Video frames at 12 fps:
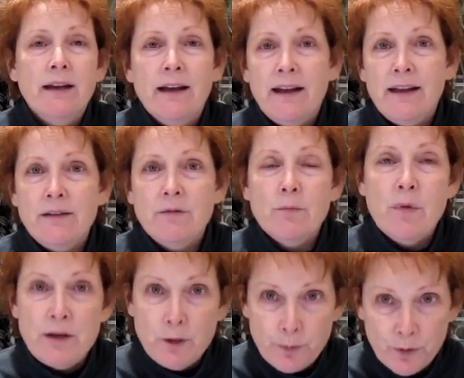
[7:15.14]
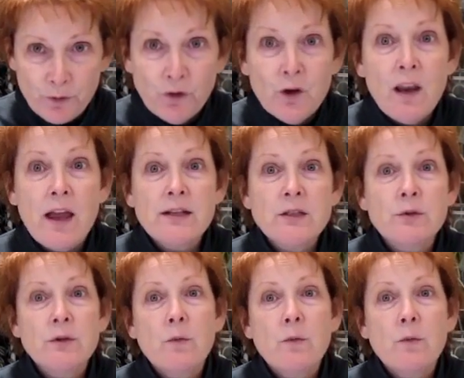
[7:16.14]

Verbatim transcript: and when you put fertilizer in